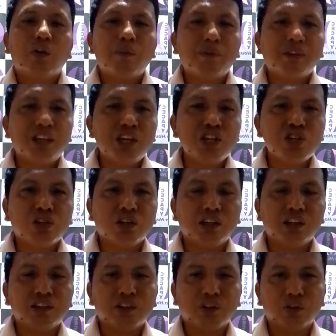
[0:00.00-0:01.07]
Repetition
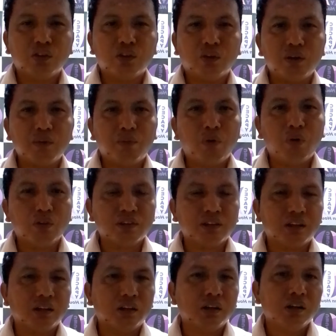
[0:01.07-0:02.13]
is also
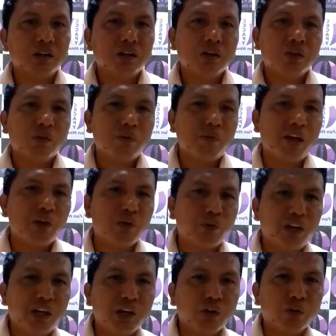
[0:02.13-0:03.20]
important. We may
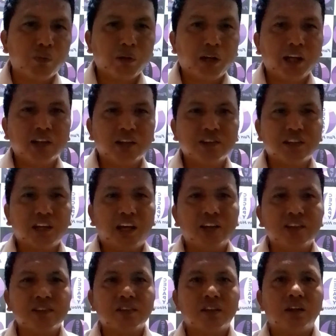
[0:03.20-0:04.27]
read or play the
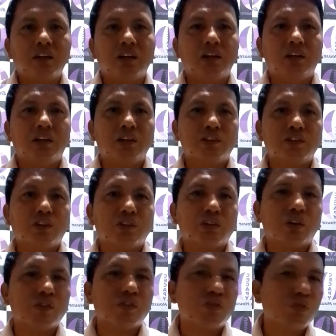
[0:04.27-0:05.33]
text a
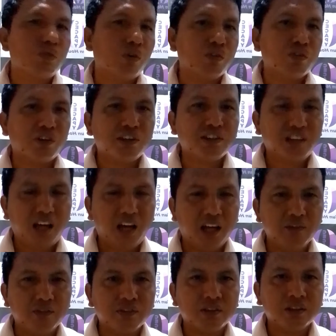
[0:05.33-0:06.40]
total of 2 or 3
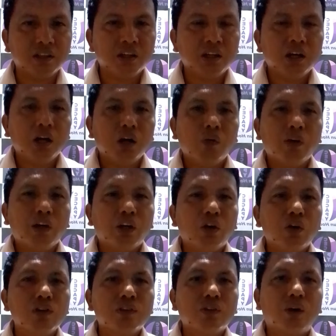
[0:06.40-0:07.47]
times. We can
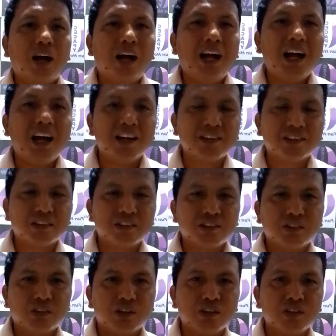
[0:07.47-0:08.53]
also ask
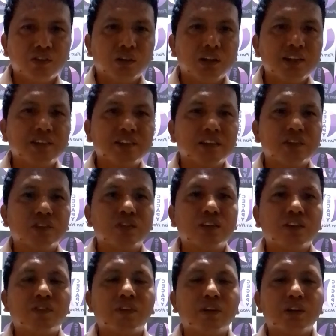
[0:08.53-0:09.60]
students to listen to
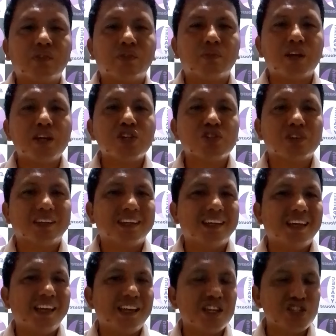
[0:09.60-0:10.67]
different information
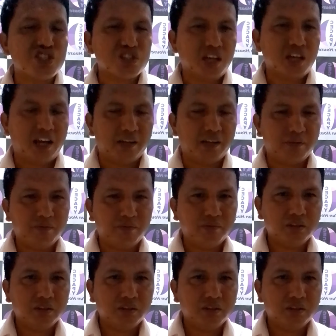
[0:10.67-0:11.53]
each time.